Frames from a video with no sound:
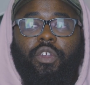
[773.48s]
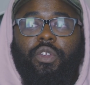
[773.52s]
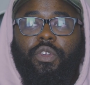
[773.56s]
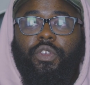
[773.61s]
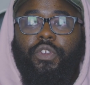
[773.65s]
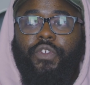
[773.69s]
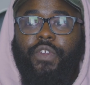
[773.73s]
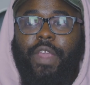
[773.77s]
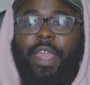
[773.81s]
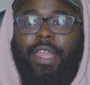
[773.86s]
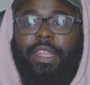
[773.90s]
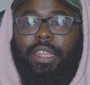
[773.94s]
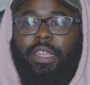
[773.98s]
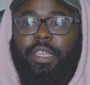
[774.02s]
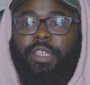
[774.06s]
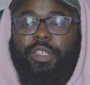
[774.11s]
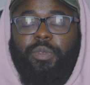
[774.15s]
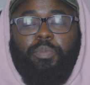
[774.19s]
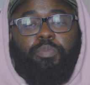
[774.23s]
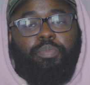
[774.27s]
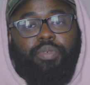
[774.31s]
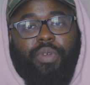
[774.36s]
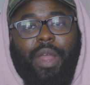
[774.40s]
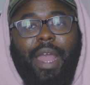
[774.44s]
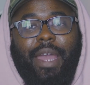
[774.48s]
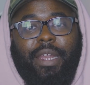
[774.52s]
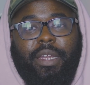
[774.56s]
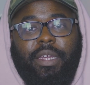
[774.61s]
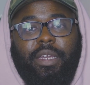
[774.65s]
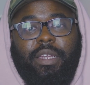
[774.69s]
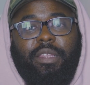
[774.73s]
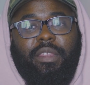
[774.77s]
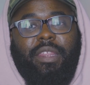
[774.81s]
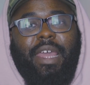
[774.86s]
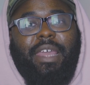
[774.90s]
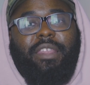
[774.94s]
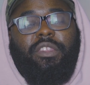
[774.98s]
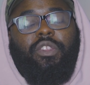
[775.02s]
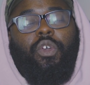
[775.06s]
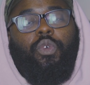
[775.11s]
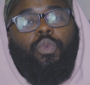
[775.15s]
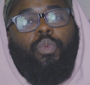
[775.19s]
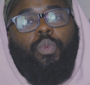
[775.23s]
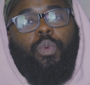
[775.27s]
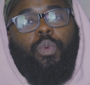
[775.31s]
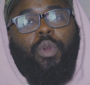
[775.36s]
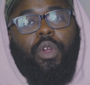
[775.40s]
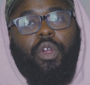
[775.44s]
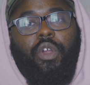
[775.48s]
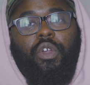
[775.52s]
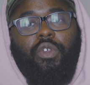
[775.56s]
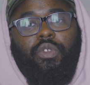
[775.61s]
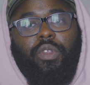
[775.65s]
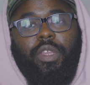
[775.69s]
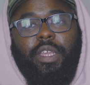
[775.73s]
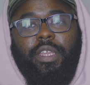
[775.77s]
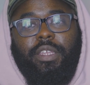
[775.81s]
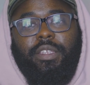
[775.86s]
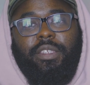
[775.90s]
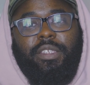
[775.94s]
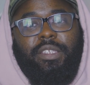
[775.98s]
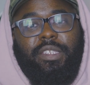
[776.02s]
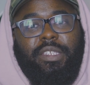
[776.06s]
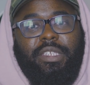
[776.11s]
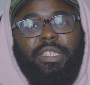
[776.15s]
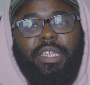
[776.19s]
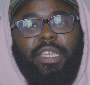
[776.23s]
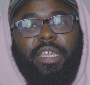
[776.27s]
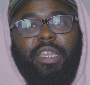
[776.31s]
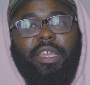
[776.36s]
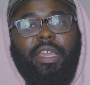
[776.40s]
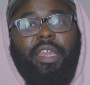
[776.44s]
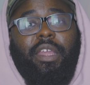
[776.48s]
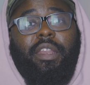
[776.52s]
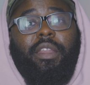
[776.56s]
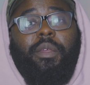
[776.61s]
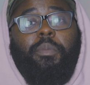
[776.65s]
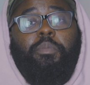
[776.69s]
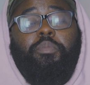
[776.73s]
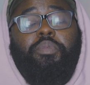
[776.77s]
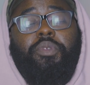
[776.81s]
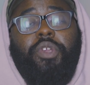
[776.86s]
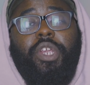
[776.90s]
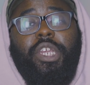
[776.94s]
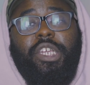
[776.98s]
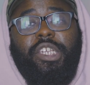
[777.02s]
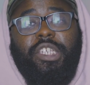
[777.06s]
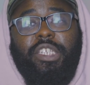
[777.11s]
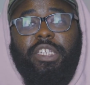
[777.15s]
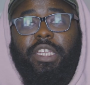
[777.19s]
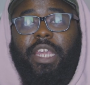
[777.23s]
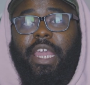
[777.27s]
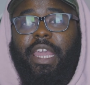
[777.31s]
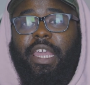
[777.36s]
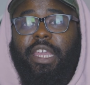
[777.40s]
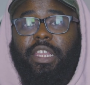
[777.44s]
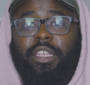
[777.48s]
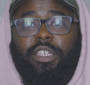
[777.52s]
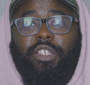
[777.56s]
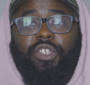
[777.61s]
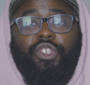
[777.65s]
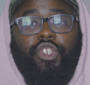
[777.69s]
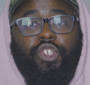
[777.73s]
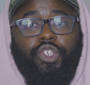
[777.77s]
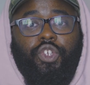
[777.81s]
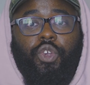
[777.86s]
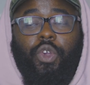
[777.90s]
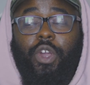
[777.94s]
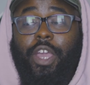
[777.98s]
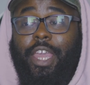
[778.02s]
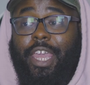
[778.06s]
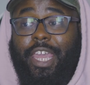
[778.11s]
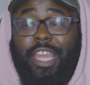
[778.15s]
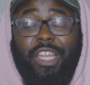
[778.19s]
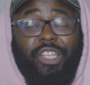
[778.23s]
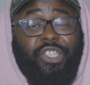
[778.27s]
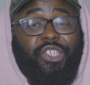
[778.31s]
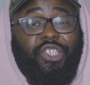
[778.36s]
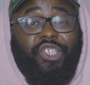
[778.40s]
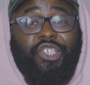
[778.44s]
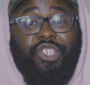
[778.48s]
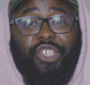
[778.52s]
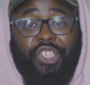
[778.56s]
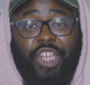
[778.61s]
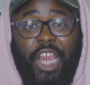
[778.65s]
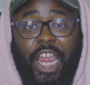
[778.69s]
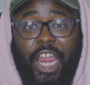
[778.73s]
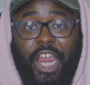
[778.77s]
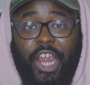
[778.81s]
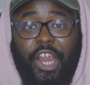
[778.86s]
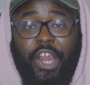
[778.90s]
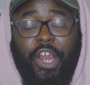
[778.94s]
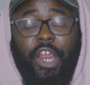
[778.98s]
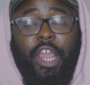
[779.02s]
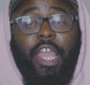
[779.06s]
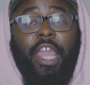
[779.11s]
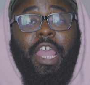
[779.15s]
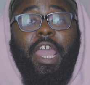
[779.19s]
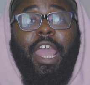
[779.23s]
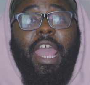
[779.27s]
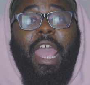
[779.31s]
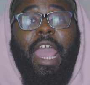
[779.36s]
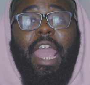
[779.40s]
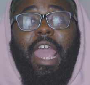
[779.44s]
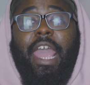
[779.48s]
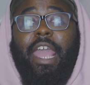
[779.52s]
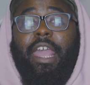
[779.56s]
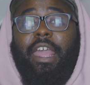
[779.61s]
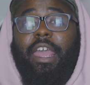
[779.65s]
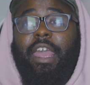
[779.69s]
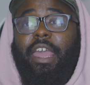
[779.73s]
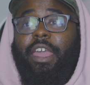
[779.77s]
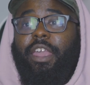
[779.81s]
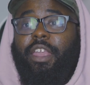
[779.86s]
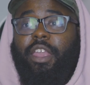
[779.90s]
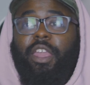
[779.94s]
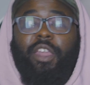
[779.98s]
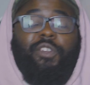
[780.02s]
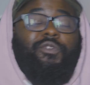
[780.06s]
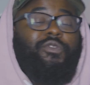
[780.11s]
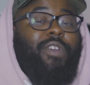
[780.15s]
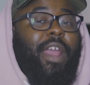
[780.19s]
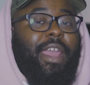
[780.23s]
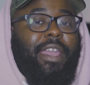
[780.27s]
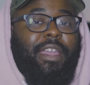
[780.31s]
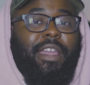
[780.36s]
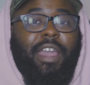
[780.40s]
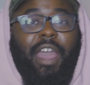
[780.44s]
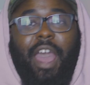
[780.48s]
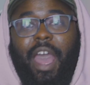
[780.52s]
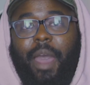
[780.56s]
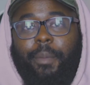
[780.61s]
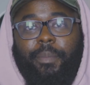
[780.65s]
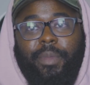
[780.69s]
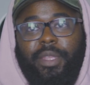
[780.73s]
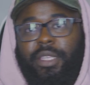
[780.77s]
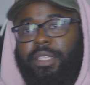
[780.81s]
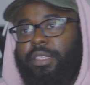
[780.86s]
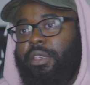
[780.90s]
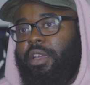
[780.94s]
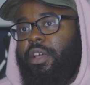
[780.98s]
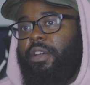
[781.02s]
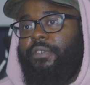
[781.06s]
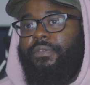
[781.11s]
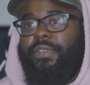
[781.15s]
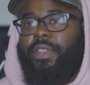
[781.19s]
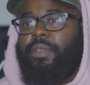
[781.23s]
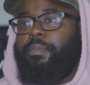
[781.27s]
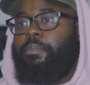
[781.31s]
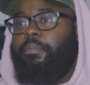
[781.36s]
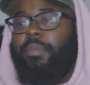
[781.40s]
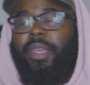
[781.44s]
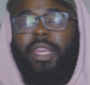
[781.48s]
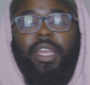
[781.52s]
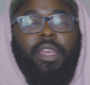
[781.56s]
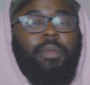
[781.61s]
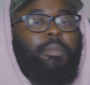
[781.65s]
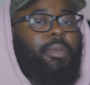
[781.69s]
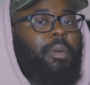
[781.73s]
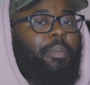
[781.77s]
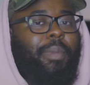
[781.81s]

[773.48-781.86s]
create this product that the world can see and appreciate and enjoy and share and write comments of and meme